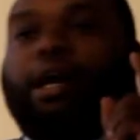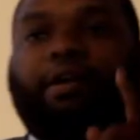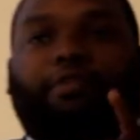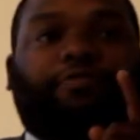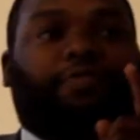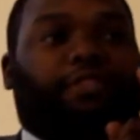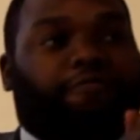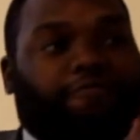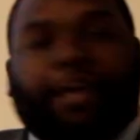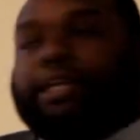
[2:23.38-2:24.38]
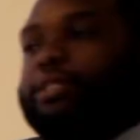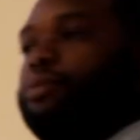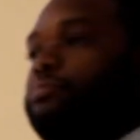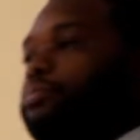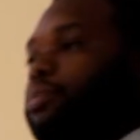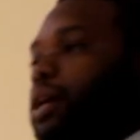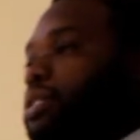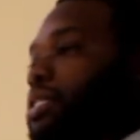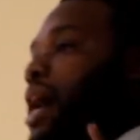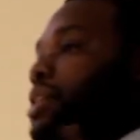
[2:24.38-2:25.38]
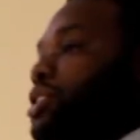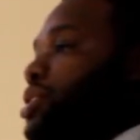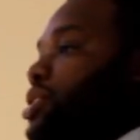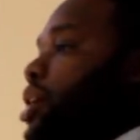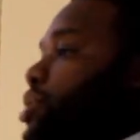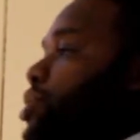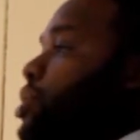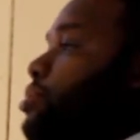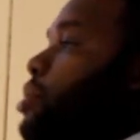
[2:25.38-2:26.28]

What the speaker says: of the victim is not just touched,